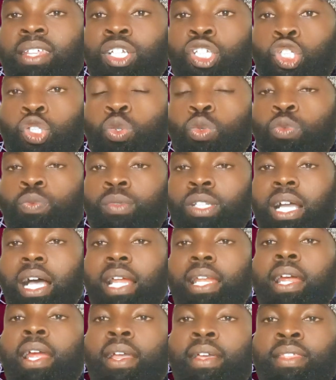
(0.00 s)
the shoe.
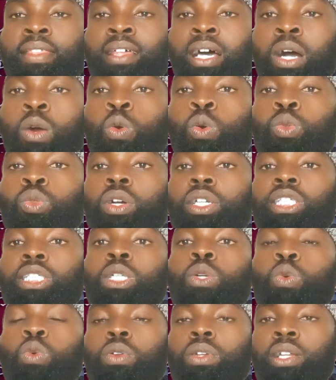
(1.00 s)
Al-hidha'u
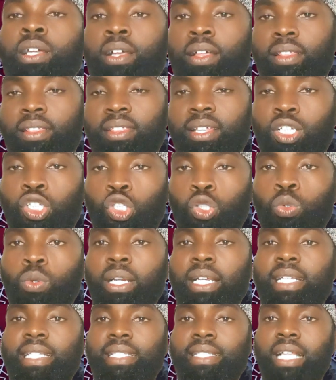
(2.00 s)
dayyikun, the
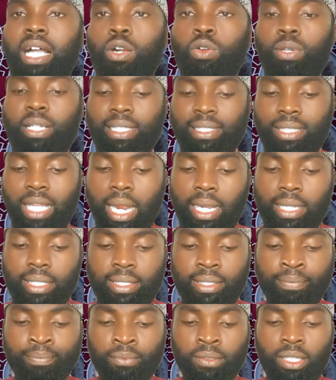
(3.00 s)
shoe is narrow, is
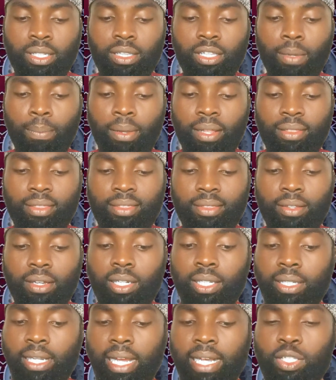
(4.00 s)
tight.
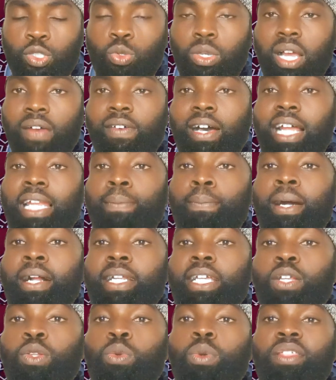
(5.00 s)
Next, we have
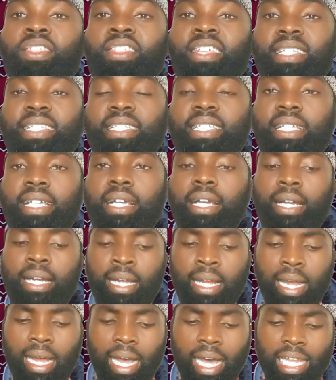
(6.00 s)
al-maridu, the sick.
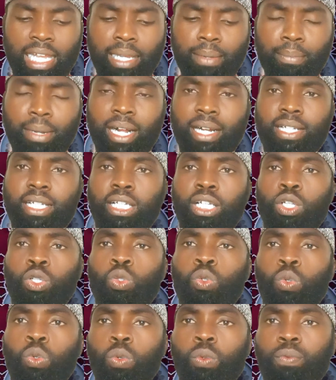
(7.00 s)

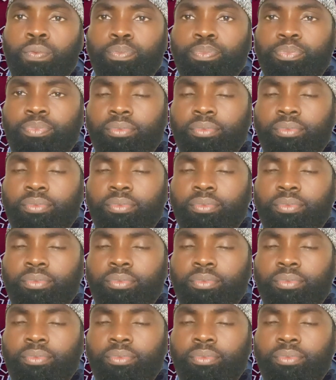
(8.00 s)
Al-maridu